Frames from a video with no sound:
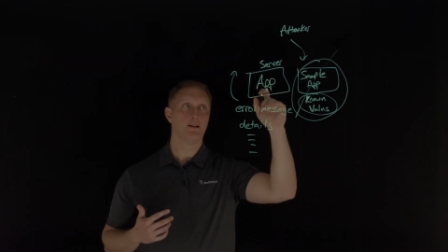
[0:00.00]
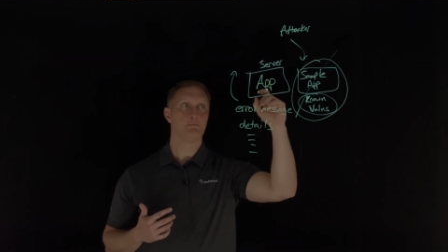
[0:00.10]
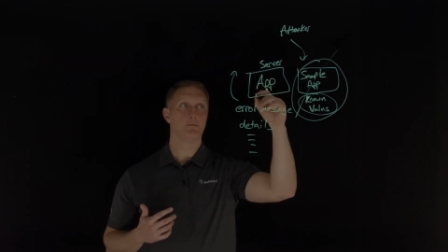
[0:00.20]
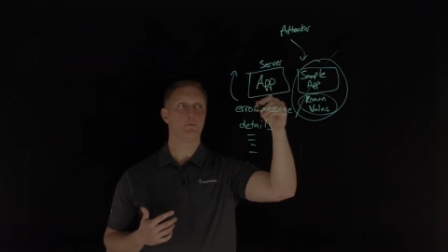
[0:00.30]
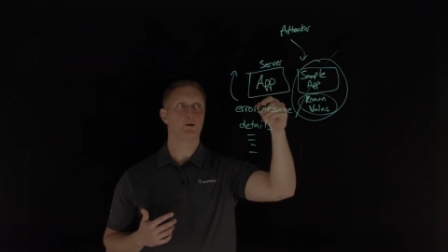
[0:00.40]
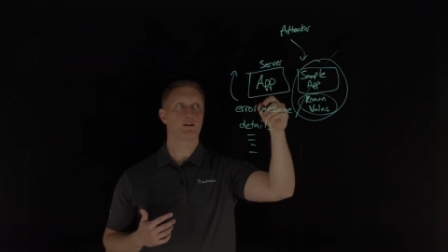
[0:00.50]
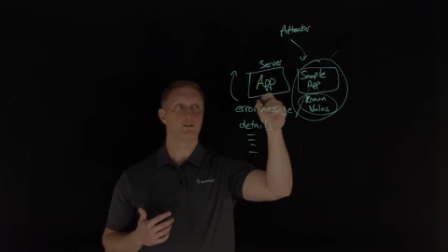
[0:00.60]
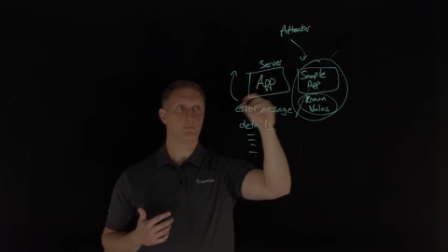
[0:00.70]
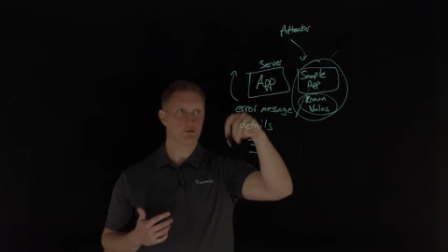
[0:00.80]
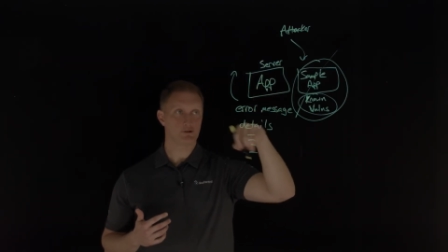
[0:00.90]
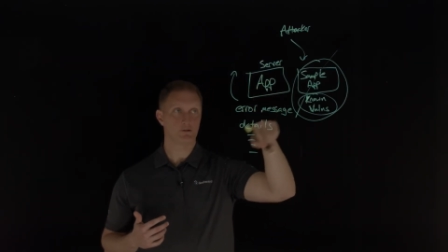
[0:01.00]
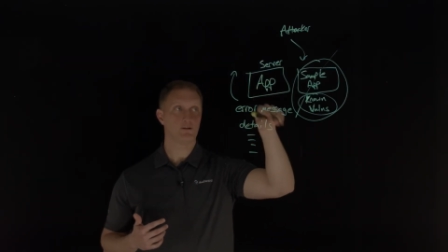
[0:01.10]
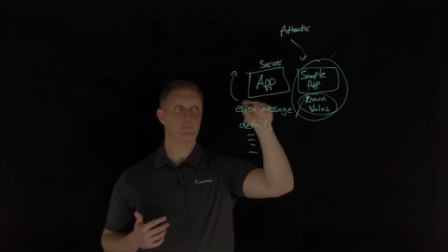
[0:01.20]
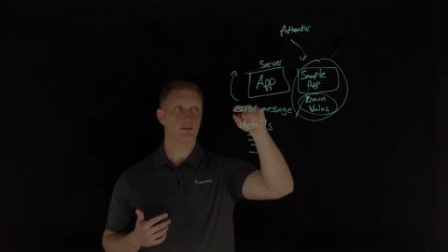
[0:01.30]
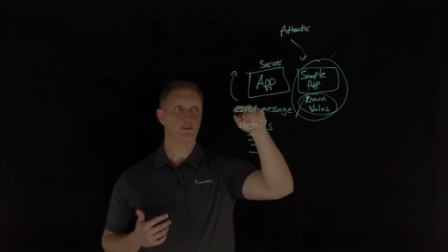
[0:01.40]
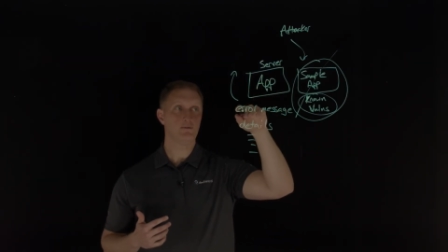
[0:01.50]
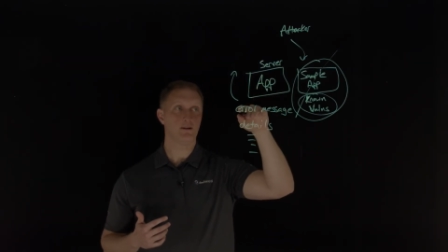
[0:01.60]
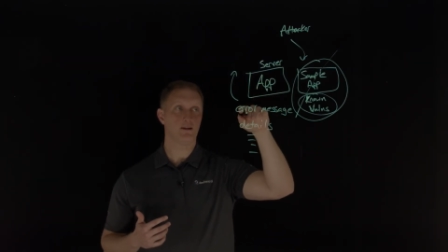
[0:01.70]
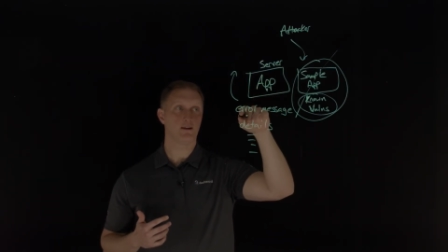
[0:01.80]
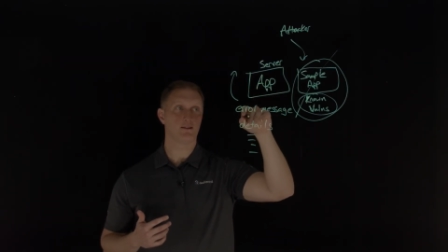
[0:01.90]
But what what you could be
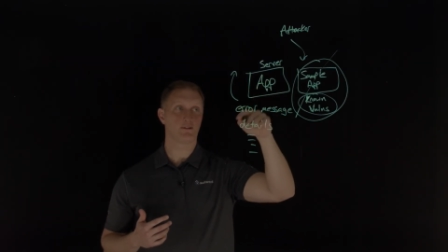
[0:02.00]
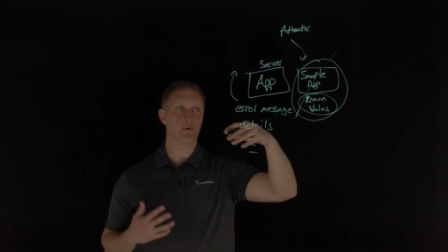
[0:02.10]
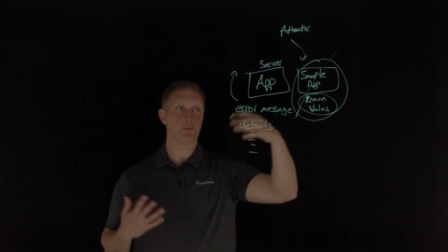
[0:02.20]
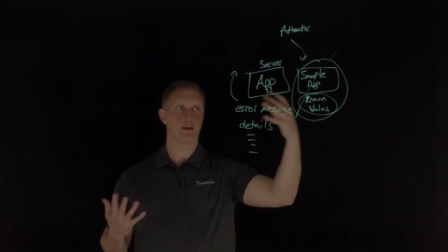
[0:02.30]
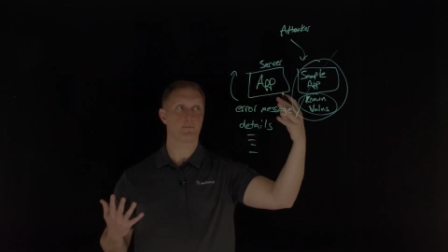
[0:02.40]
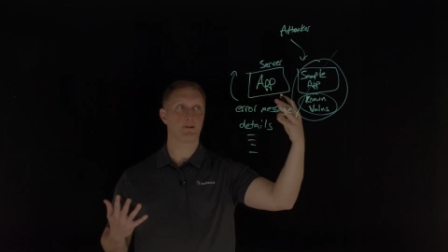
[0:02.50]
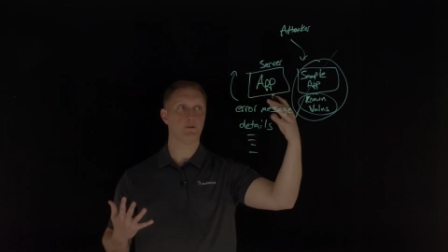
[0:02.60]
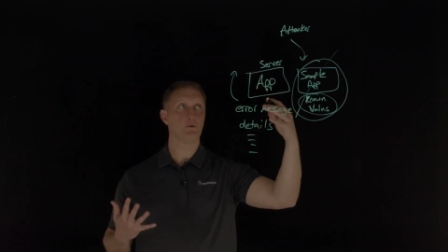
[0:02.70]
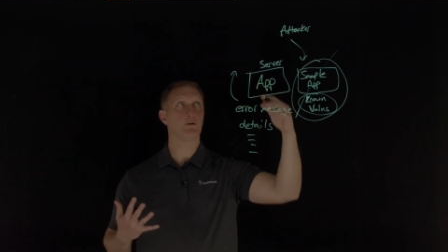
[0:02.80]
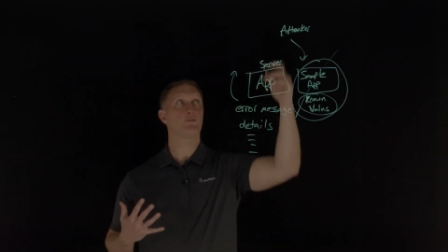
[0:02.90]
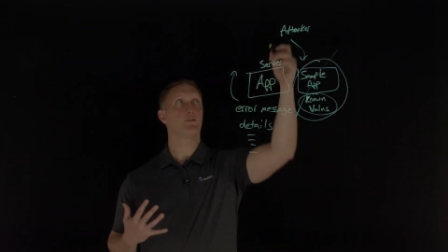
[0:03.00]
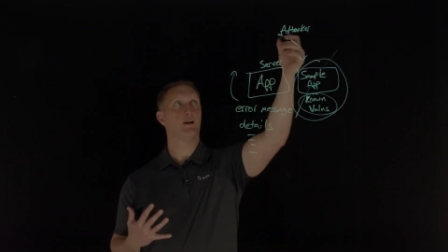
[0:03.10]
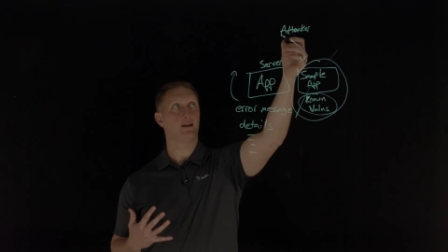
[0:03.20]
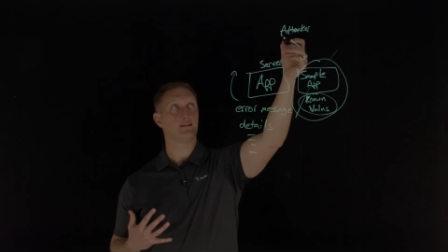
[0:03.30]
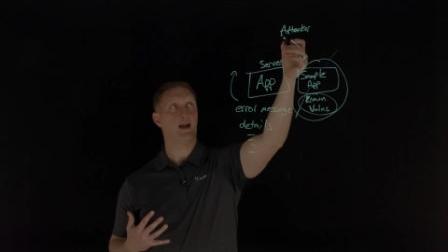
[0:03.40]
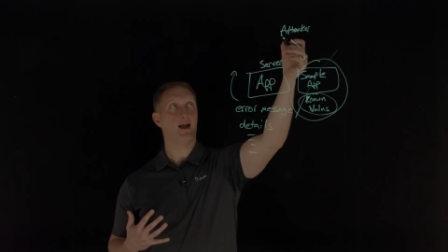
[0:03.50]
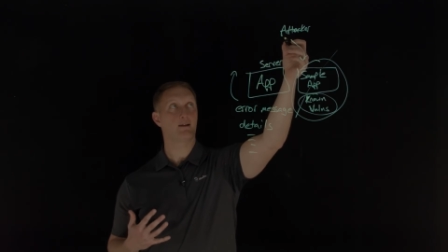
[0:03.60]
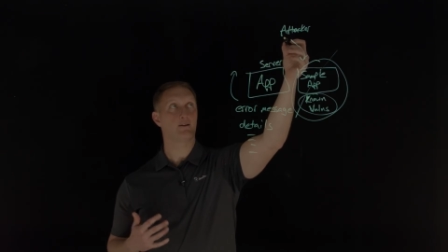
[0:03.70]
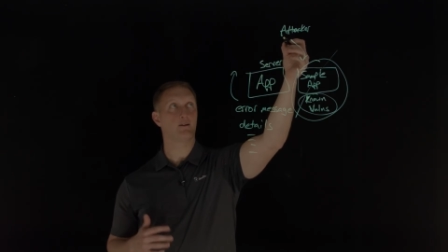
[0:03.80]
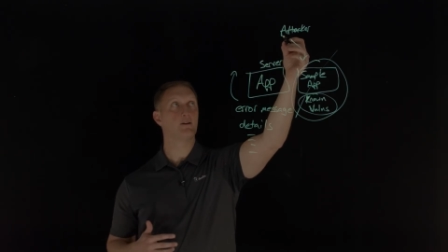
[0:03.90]
doing is opening up the door for an
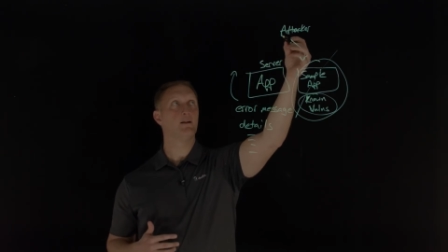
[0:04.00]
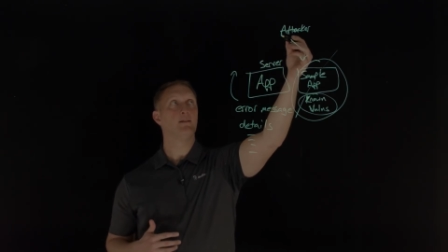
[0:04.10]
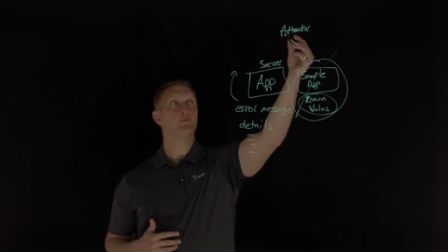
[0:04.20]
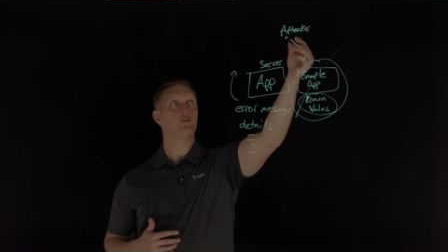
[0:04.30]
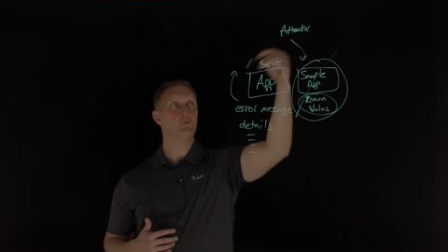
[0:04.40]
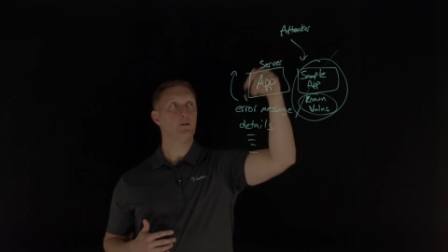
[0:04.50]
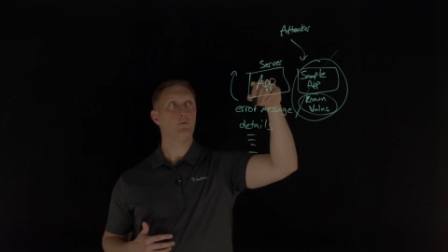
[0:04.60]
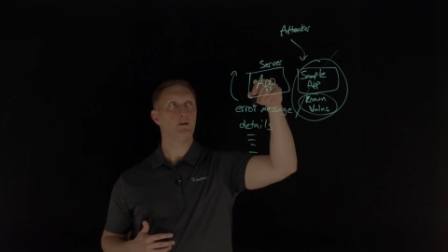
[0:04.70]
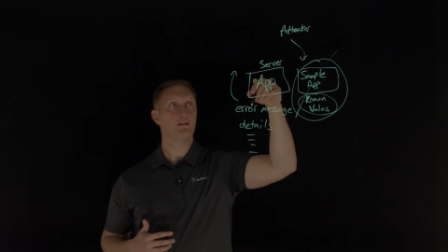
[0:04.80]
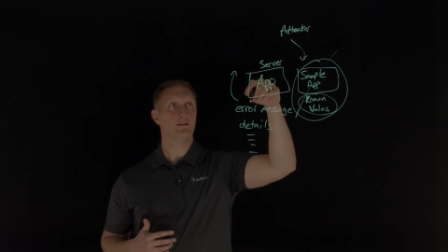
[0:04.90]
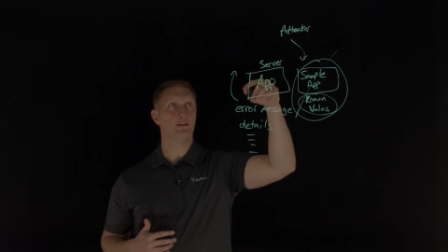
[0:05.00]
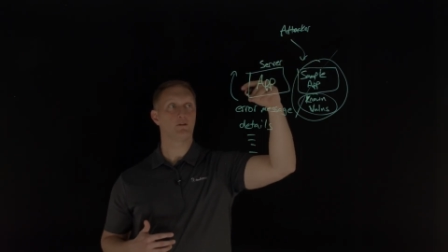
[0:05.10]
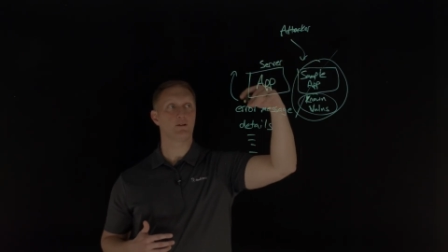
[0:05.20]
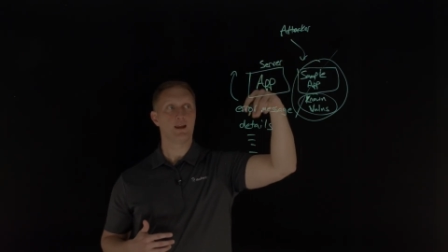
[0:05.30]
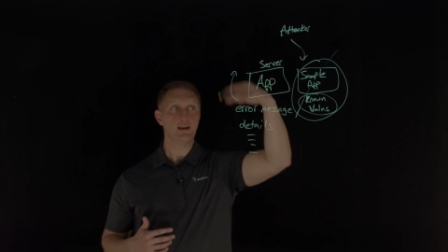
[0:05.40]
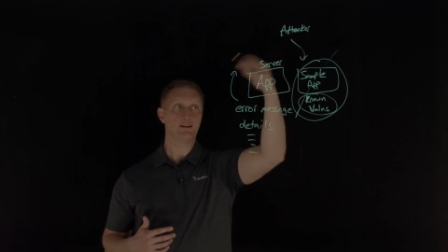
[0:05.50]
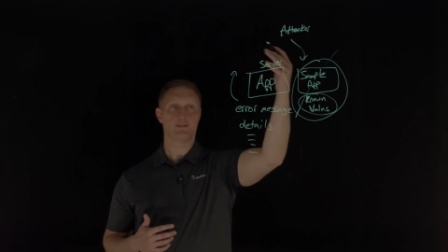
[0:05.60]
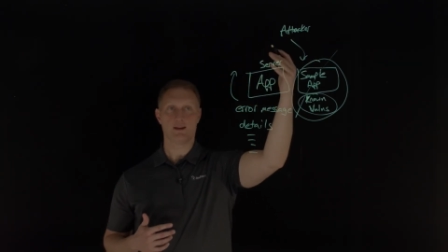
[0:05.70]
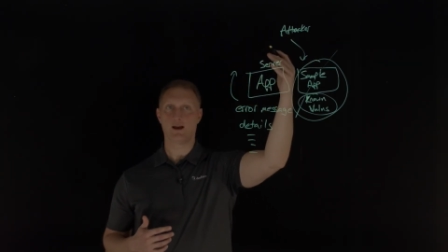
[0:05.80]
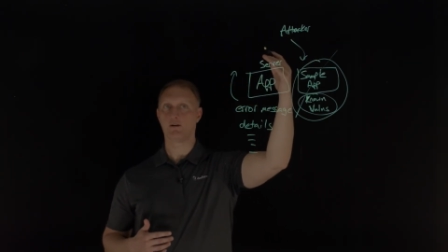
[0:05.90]
attacker to knowingly create
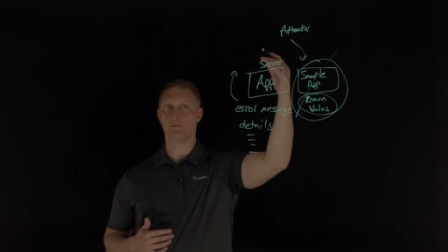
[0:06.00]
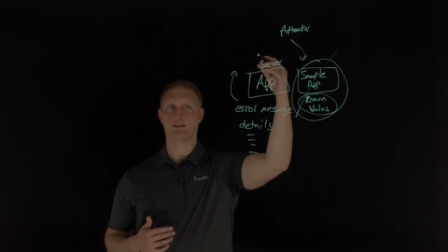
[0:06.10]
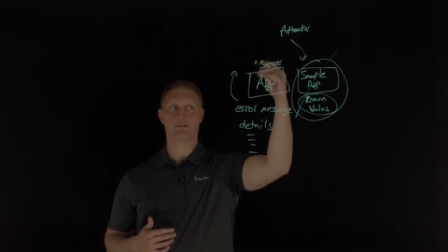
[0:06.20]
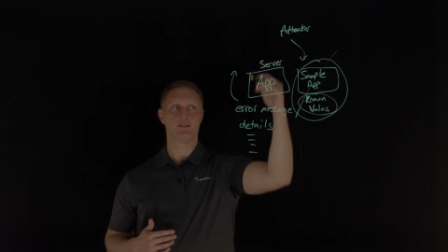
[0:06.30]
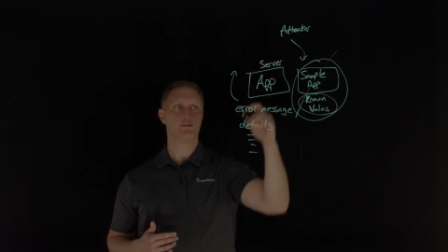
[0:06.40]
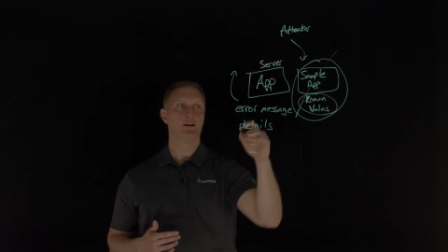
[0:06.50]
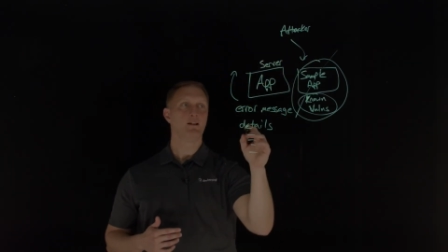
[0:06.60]
the error message,